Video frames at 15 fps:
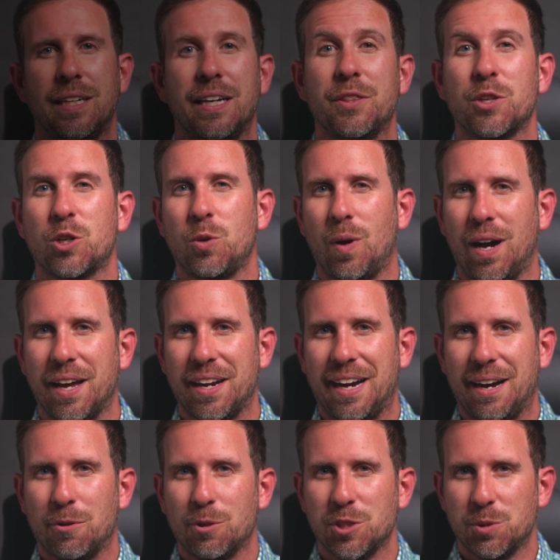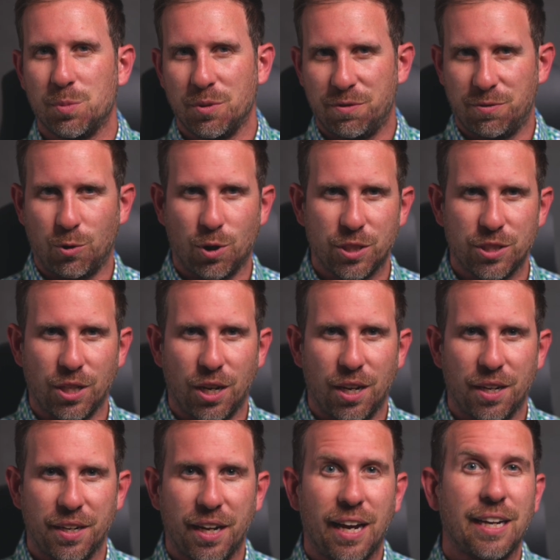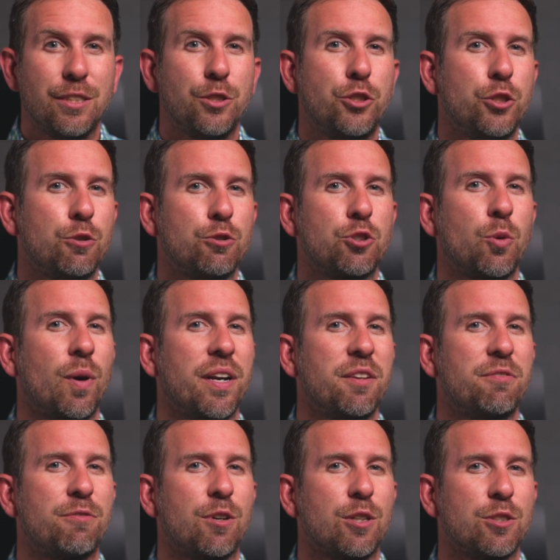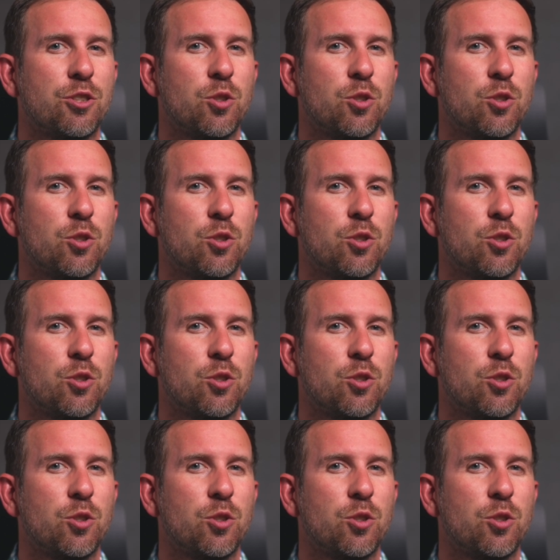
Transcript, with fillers: In the quiet hours before dawn, on June 21st,